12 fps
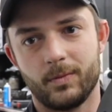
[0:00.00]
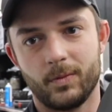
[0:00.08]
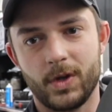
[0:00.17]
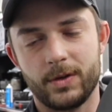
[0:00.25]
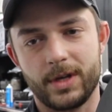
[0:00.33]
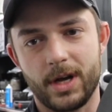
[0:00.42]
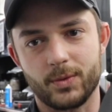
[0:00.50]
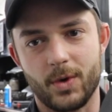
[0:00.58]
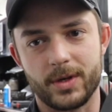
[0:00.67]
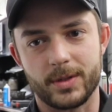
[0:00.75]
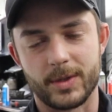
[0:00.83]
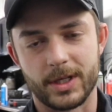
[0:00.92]
whether you guys
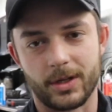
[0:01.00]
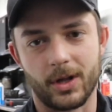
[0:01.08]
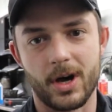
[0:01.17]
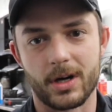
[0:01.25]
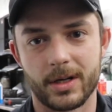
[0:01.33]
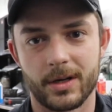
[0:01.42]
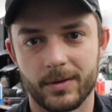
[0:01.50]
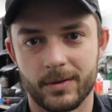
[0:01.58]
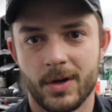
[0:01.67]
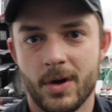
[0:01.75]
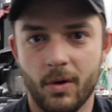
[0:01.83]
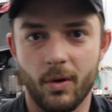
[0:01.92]
want it to be a clock
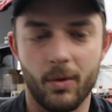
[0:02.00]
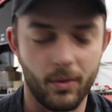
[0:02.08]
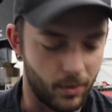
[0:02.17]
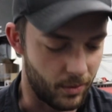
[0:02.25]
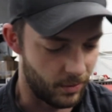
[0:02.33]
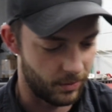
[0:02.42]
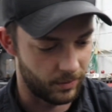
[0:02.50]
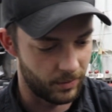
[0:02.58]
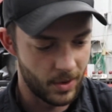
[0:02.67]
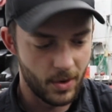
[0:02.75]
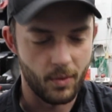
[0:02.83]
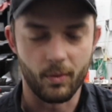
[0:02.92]
or
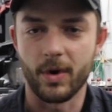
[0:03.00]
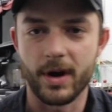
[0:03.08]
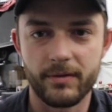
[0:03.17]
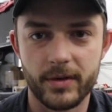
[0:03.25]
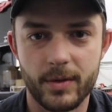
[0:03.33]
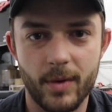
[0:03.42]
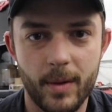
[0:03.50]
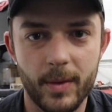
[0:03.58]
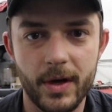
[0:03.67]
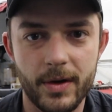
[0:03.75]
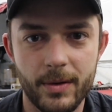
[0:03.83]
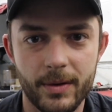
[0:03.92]
whatever you want
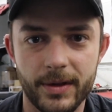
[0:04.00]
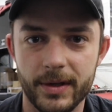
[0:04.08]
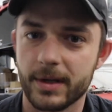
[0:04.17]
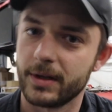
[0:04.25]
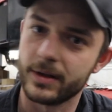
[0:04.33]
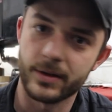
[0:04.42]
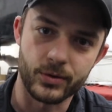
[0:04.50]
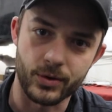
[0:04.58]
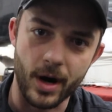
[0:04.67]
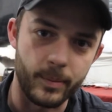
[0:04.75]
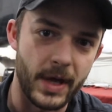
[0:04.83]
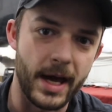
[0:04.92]
me to do with it,
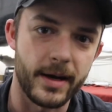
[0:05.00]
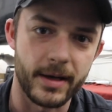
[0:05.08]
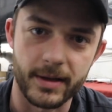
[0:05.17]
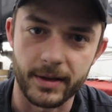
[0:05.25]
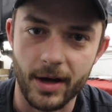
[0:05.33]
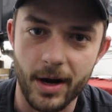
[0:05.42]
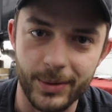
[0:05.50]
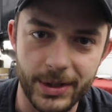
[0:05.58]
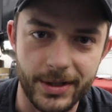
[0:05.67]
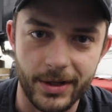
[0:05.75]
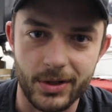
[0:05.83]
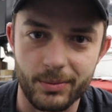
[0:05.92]
drop that in the
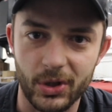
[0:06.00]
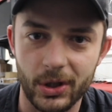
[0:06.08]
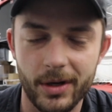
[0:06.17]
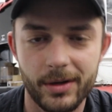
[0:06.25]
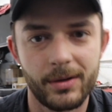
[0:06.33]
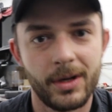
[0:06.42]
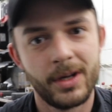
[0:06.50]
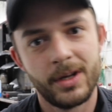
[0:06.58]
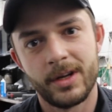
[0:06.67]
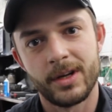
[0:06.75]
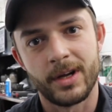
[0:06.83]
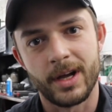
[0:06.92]
comment section below
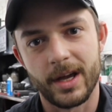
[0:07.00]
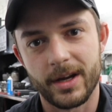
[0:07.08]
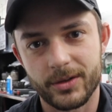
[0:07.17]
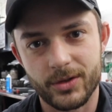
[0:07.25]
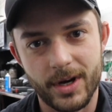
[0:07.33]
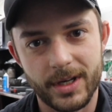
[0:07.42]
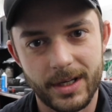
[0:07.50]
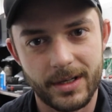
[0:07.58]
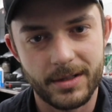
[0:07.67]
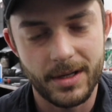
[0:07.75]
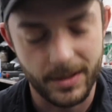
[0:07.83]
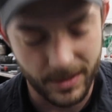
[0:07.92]
and I'll try and get
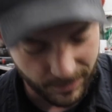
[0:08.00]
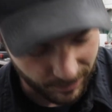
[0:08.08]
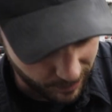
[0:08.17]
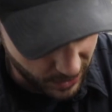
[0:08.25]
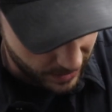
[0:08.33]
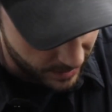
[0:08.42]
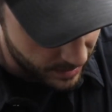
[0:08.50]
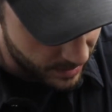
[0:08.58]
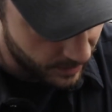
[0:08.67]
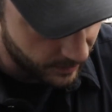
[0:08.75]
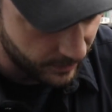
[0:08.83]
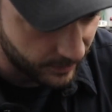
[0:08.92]
it done. But
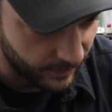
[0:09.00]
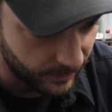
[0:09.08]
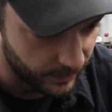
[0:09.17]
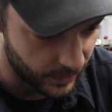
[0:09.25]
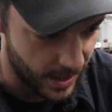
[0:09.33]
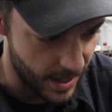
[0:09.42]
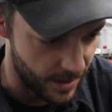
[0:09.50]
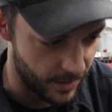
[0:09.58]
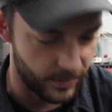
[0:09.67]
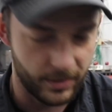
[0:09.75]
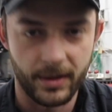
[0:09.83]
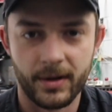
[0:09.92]
for
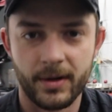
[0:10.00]
now,